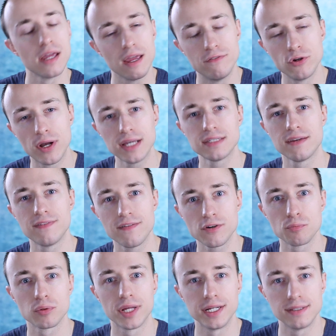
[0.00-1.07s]
If you guys have
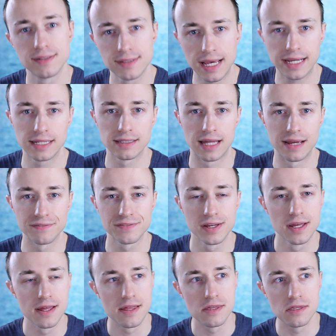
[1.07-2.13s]
ever played Second Life,
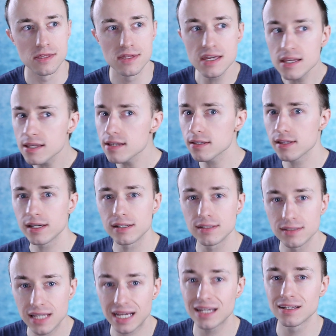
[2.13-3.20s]
this is like
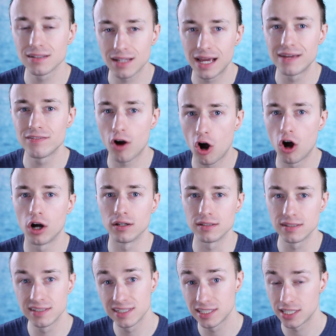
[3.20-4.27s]
Second Life on
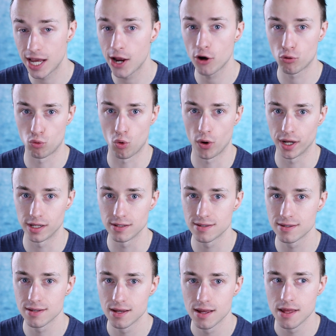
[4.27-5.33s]

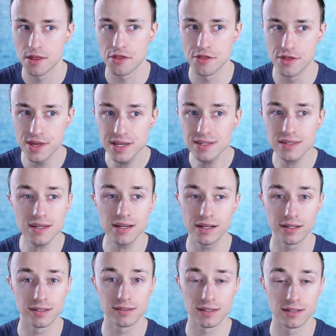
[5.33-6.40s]
steroids. This
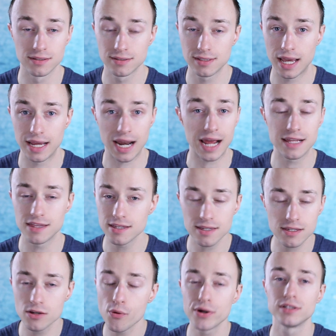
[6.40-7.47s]
is insane. This
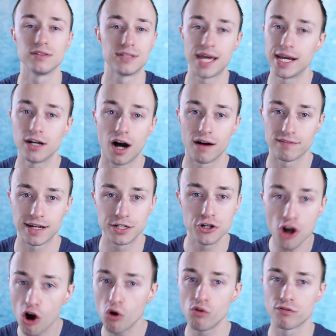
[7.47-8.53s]
is going to take off. I
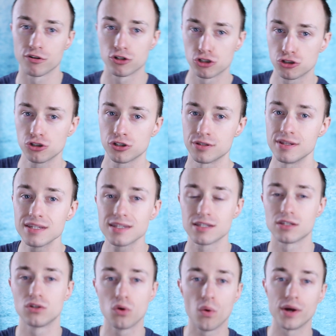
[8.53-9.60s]
know for certain this
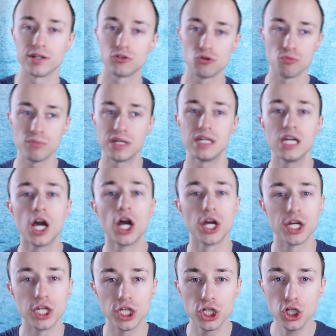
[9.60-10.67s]
is going to be
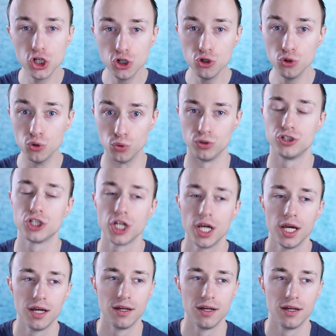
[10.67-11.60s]
huge.